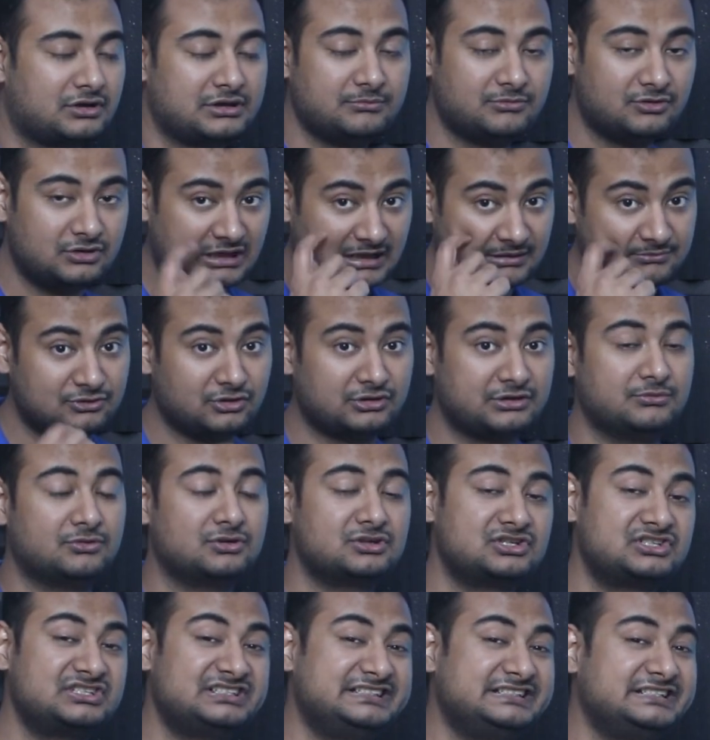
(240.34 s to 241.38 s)
talking about, I'm talking
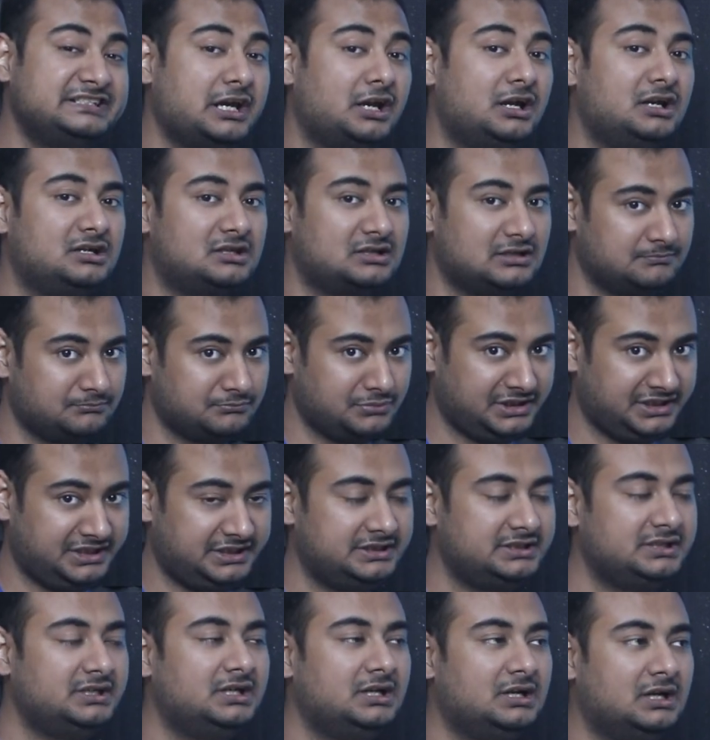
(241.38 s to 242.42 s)
about shell
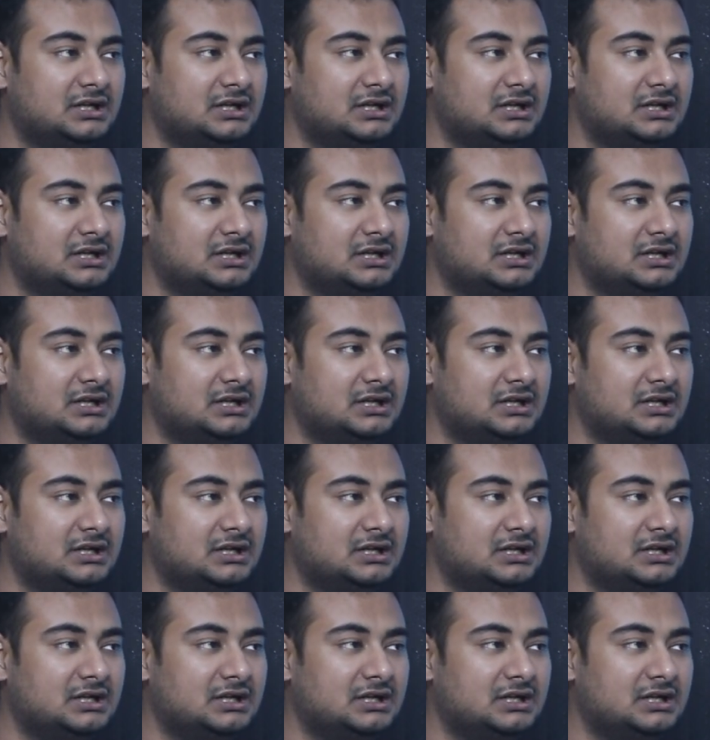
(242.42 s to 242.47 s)
company.